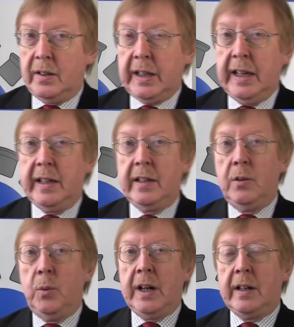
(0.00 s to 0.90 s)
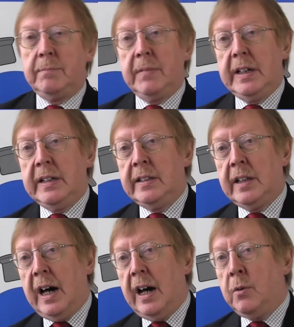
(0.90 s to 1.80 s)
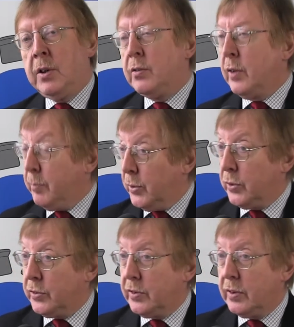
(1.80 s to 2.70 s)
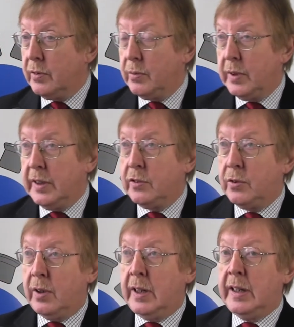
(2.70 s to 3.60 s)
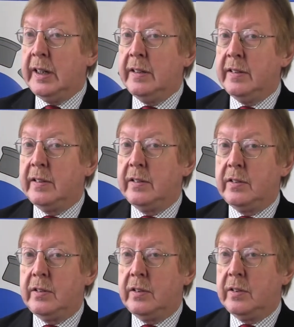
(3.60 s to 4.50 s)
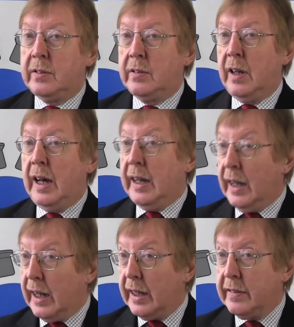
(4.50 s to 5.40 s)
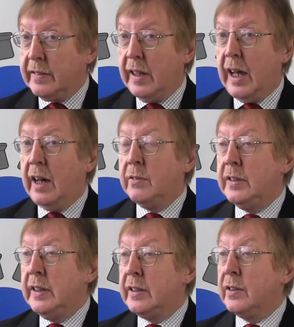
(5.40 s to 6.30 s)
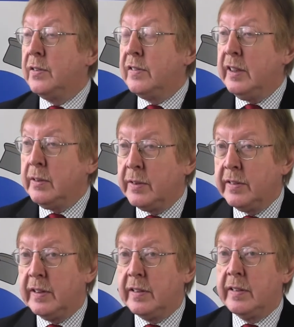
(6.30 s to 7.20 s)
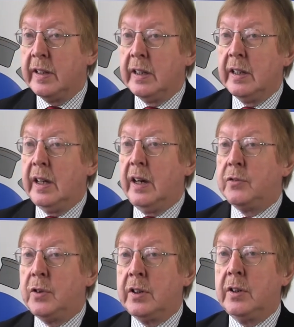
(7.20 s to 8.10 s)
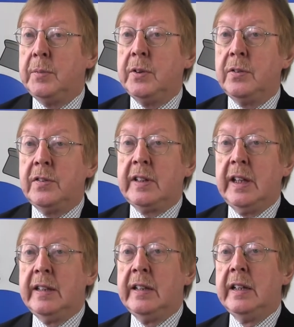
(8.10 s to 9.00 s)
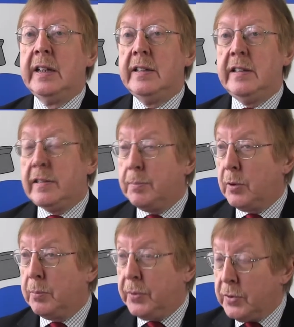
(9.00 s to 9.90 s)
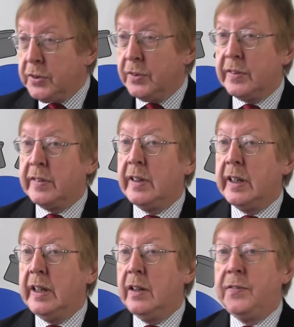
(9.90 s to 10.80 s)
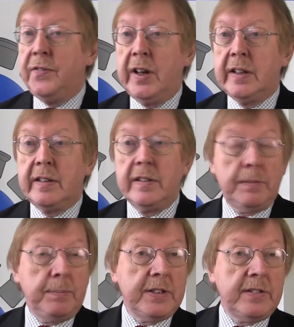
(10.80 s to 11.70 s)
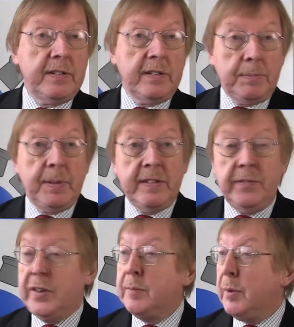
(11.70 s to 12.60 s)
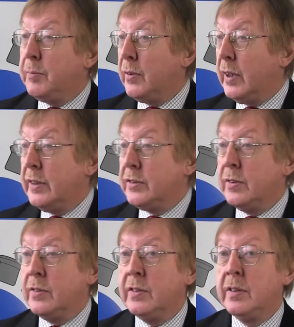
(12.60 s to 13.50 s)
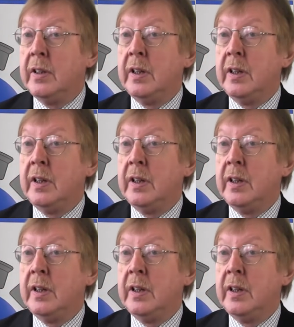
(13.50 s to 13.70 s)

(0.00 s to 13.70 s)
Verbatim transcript: Okay, well, in our report, we tried to highlight how the consequences of drug abuse can disproportionately affect spe specific populations